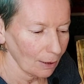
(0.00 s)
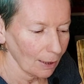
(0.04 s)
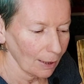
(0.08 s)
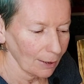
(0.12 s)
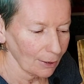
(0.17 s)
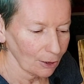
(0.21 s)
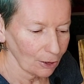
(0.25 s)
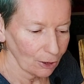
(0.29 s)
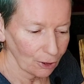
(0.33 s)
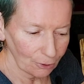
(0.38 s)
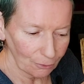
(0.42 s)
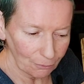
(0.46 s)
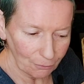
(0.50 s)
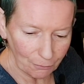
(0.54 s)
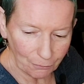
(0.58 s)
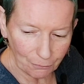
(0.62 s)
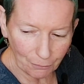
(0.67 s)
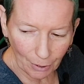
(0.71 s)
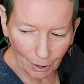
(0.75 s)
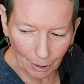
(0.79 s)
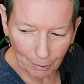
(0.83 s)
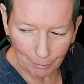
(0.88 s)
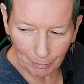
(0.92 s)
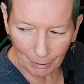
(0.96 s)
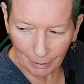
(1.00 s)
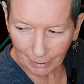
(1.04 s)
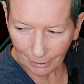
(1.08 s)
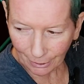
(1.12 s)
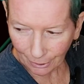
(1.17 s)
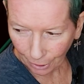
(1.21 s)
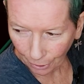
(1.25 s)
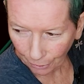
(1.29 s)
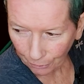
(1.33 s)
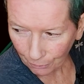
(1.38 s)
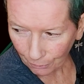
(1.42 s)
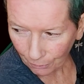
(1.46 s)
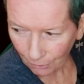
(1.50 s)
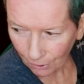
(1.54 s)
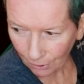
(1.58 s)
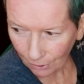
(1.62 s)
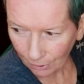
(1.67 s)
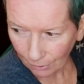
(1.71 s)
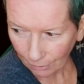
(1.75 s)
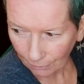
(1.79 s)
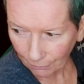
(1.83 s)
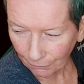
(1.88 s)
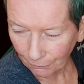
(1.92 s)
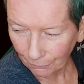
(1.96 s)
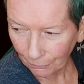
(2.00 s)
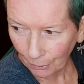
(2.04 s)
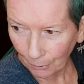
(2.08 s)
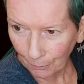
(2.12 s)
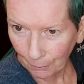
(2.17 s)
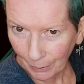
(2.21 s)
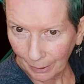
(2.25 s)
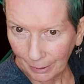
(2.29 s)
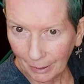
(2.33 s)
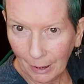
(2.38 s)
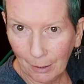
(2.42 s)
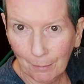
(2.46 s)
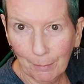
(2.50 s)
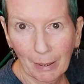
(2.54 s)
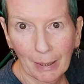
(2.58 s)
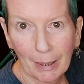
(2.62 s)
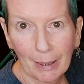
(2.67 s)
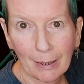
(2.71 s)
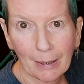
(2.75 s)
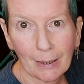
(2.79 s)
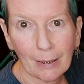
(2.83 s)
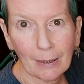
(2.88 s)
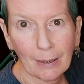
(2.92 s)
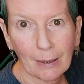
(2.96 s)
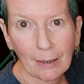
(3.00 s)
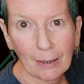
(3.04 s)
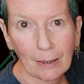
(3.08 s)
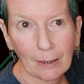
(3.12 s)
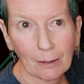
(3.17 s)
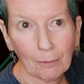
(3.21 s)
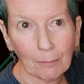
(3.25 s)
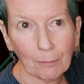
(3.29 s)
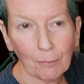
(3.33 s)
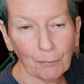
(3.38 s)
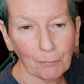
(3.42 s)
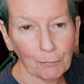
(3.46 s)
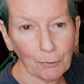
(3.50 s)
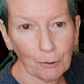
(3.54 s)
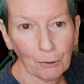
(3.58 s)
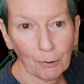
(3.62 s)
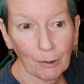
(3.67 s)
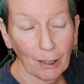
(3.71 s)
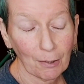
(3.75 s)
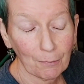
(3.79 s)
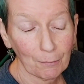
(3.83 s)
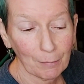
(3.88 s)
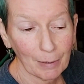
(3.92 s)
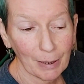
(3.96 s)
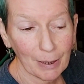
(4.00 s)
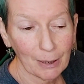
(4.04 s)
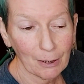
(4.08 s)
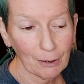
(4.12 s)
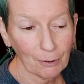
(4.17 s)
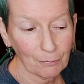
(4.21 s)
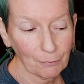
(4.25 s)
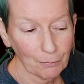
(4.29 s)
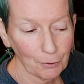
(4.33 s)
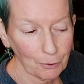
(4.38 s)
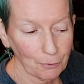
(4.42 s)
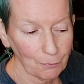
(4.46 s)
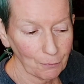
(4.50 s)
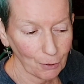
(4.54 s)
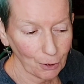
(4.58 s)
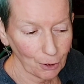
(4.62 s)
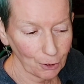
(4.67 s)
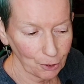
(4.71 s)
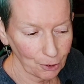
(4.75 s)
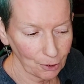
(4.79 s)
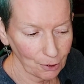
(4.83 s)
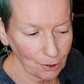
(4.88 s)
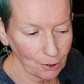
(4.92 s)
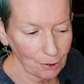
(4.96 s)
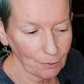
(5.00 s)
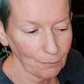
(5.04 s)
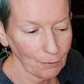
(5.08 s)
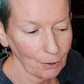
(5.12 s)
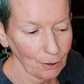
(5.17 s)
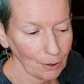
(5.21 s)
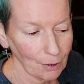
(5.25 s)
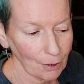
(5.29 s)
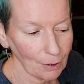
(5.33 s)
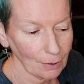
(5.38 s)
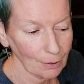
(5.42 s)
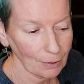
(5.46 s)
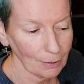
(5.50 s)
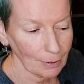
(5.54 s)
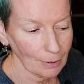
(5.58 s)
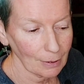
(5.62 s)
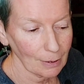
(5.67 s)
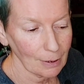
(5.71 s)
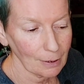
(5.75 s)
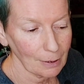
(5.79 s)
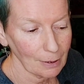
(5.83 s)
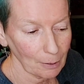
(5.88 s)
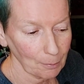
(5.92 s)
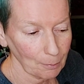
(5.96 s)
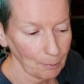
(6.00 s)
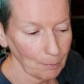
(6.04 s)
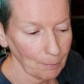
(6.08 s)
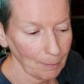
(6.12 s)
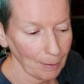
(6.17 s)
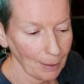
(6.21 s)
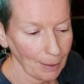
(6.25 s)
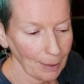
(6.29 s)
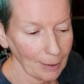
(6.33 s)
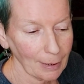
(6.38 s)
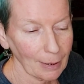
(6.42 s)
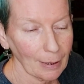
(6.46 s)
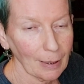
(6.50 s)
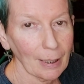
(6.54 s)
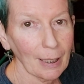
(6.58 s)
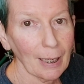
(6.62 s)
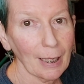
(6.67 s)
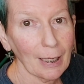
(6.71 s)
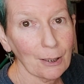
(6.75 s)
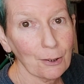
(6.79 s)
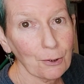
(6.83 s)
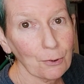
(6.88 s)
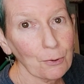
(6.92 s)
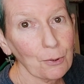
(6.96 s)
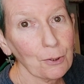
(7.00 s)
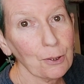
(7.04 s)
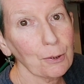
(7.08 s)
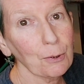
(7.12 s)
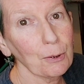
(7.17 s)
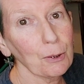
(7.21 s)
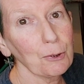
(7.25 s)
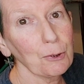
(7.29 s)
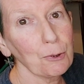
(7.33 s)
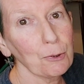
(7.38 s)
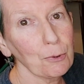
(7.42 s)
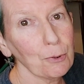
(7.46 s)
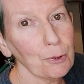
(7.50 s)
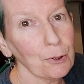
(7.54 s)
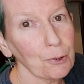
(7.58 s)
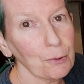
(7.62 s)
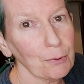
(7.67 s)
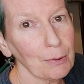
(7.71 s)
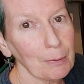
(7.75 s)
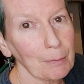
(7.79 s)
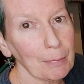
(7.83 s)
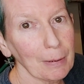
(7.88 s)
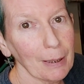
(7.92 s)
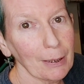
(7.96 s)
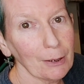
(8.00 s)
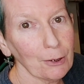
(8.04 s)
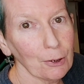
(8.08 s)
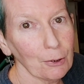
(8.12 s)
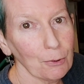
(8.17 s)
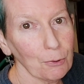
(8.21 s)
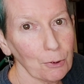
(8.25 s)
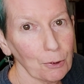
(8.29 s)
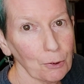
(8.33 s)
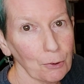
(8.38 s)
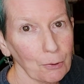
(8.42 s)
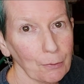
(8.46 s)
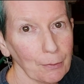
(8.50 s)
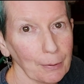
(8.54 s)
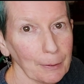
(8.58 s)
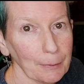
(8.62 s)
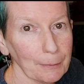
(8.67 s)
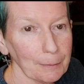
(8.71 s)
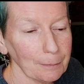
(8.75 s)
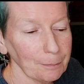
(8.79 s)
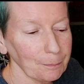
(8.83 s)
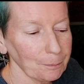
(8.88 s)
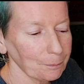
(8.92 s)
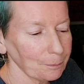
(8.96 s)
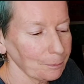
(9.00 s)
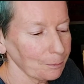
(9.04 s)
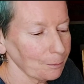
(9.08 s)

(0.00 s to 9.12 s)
I couldn't find my notes from when I made it before. I've made a few versions of her zipper bag and also her drawstring bag tutorial.